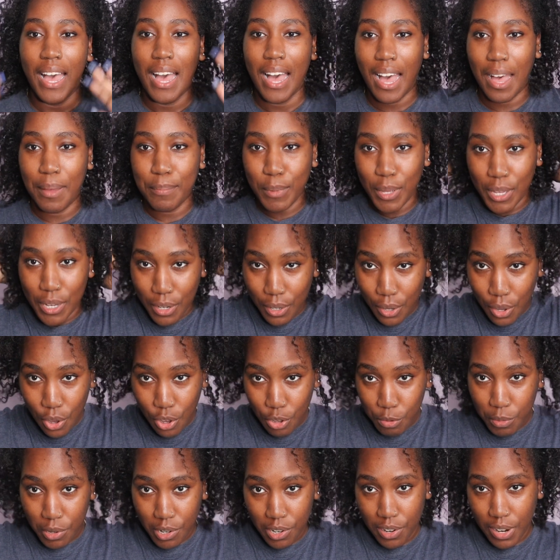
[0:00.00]
I'm gonna
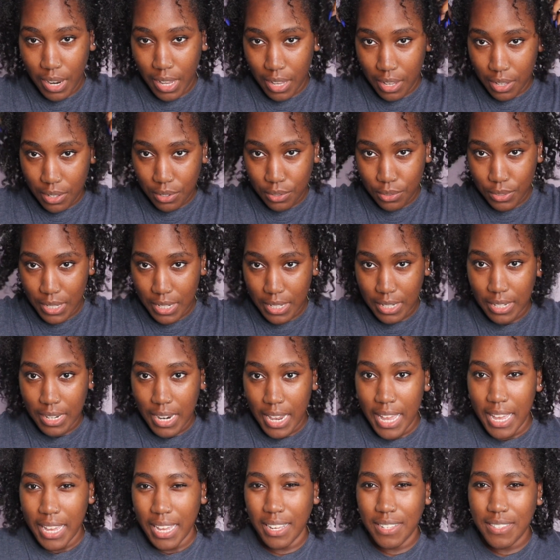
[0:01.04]
comb her out, and
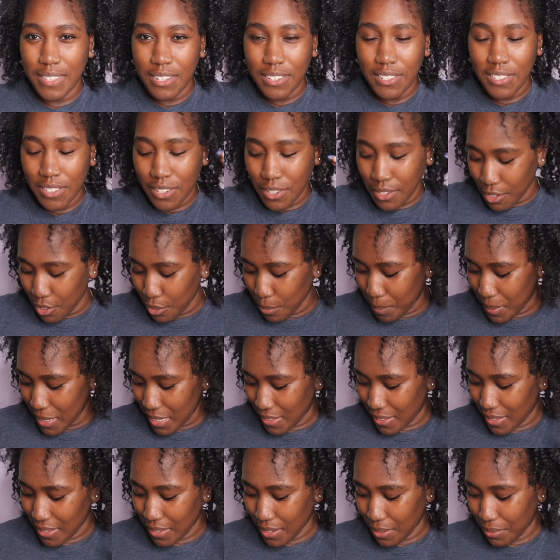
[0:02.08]
because there's still little
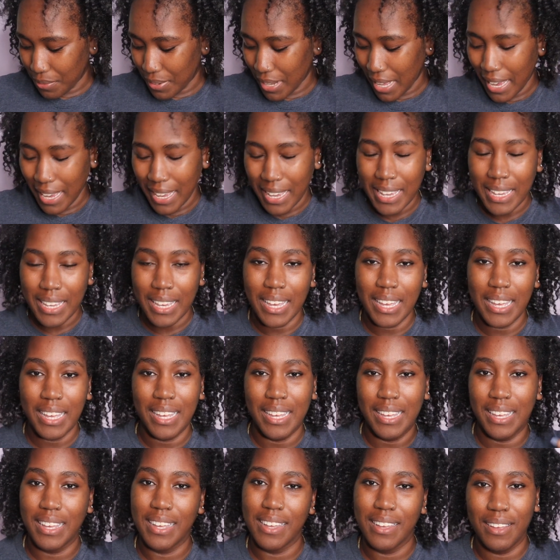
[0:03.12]
pieces of like
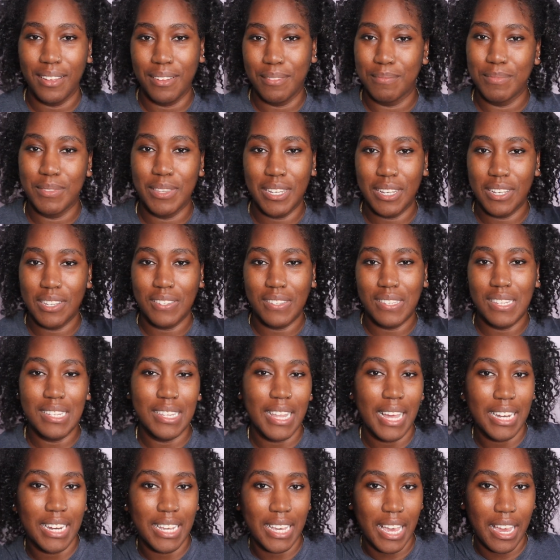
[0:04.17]
the
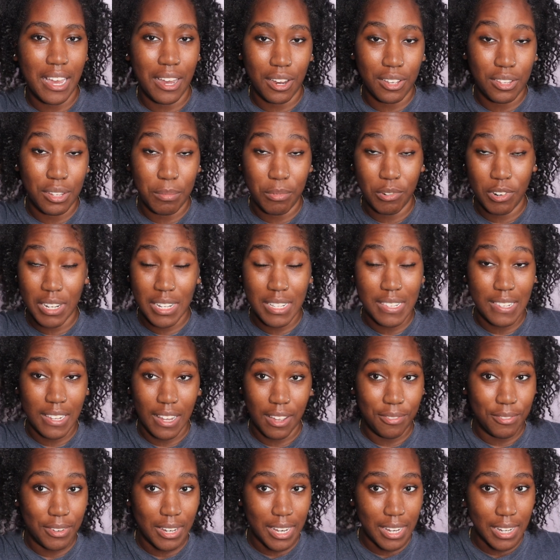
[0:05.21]
synthetic hair, the braids
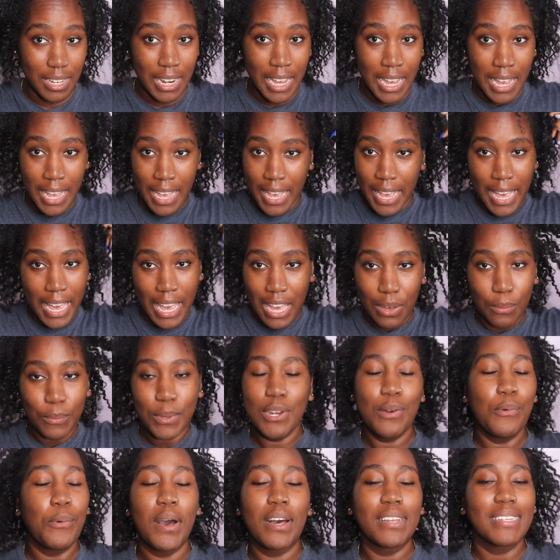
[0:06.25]
left in, and we
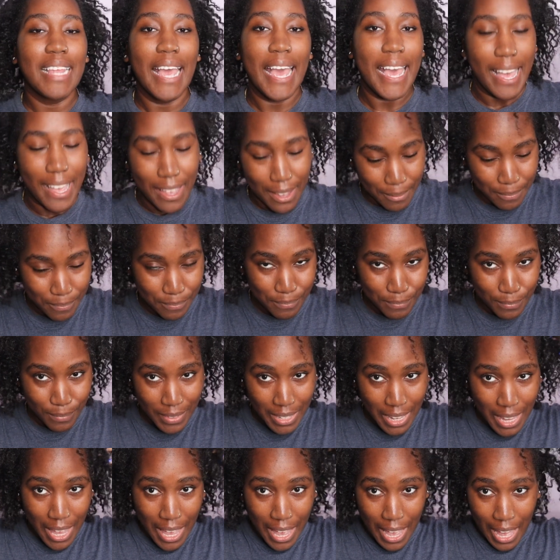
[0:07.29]
don't want that.
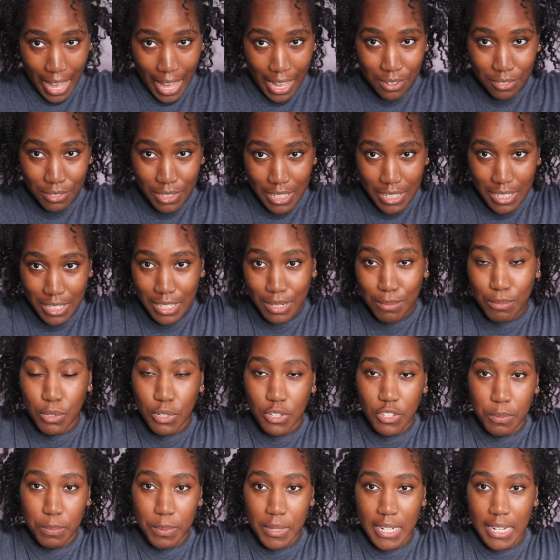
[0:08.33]
I don't need any more
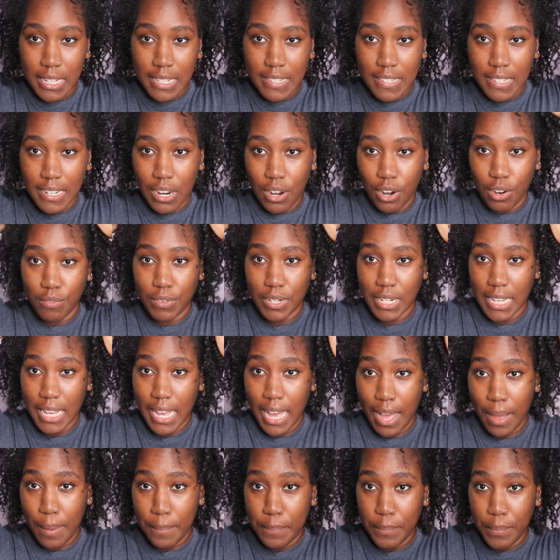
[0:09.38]
split ends than I already
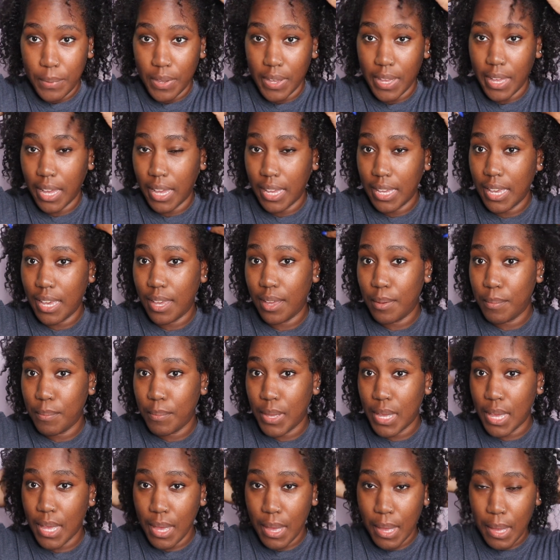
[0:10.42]
got, but I
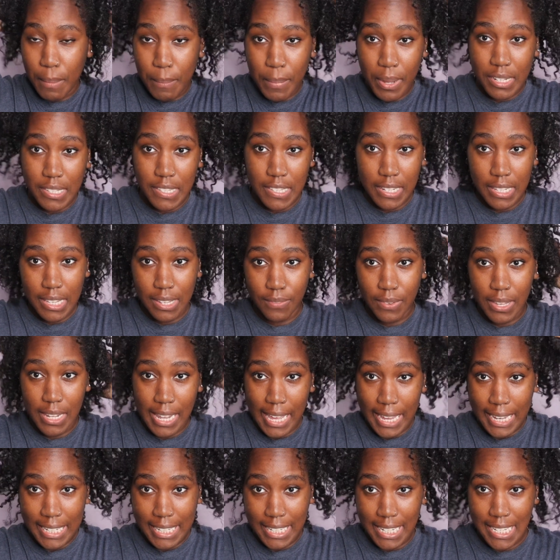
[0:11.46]
am about to leave it
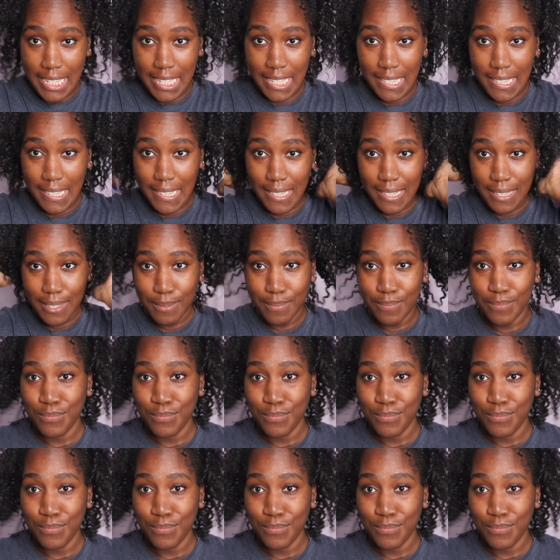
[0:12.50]
like this,